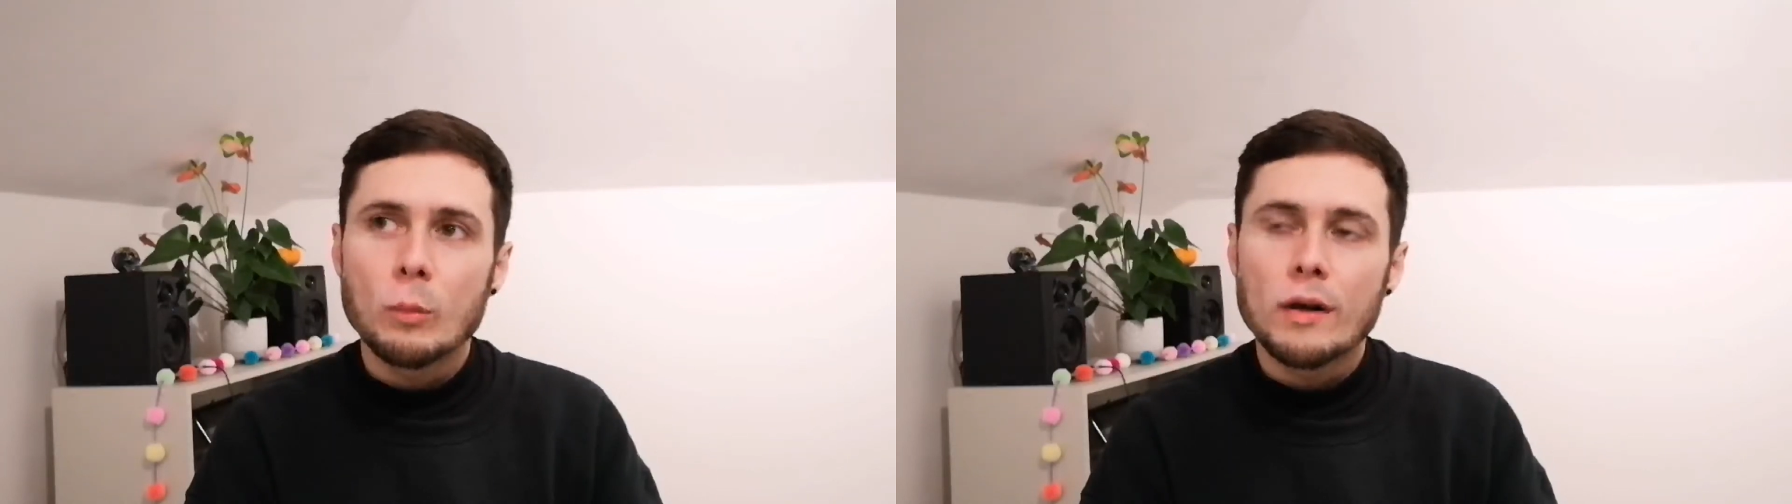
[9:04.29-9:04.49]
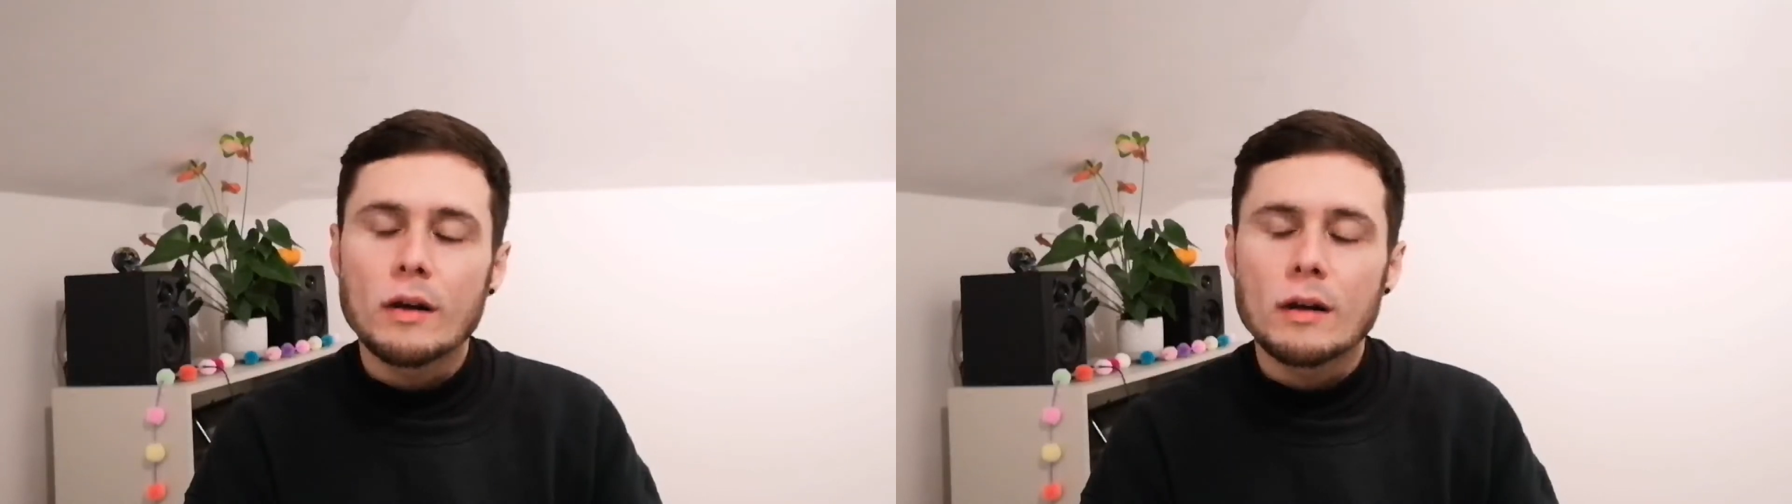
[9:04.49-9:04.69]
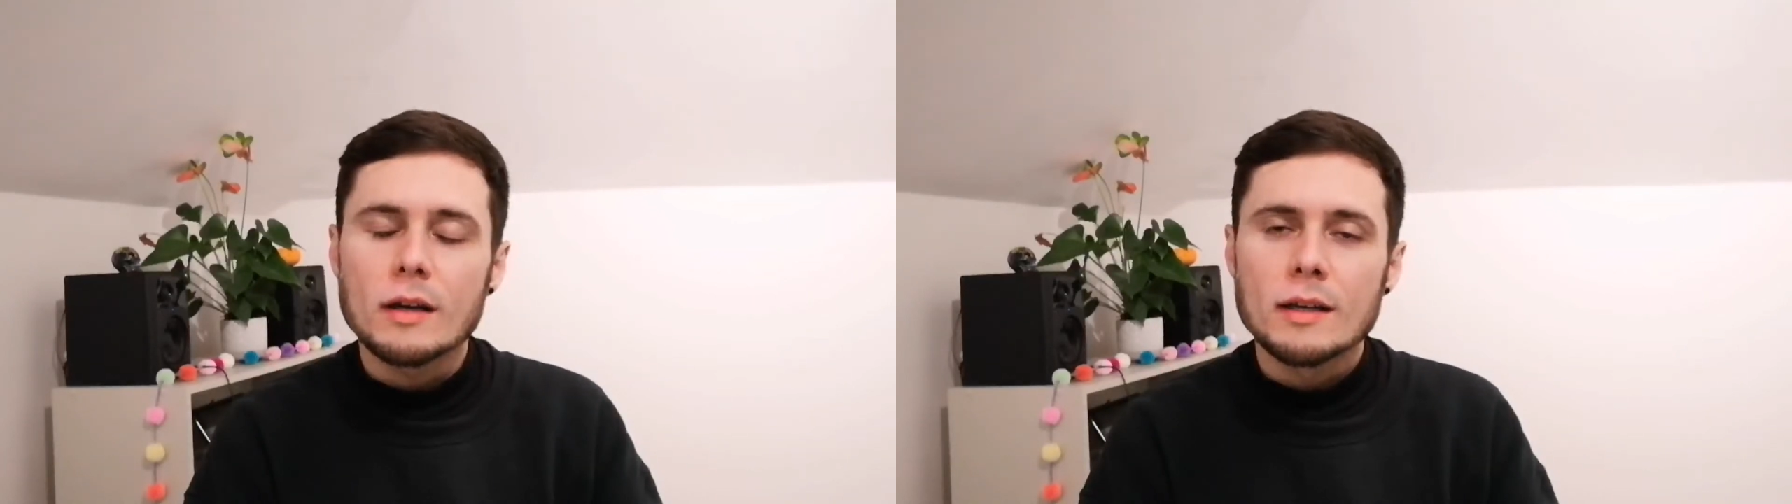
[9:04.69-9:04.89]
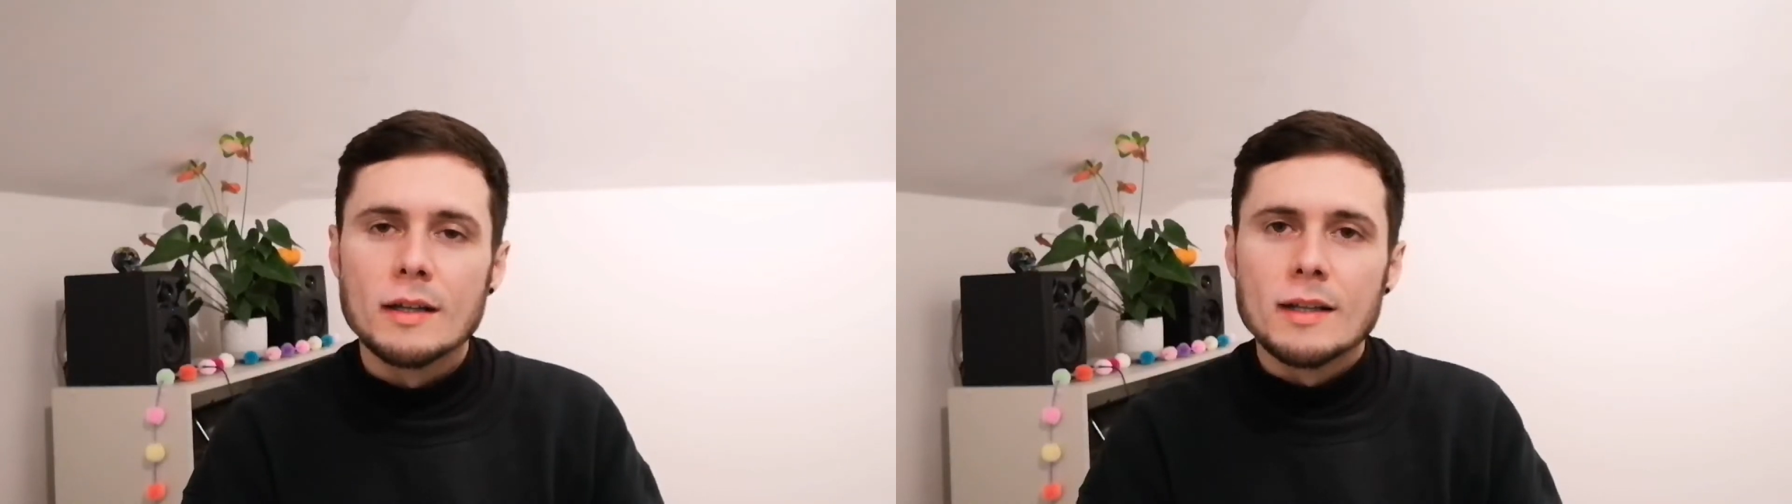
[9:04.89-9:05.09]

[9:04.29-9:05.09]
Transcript: work.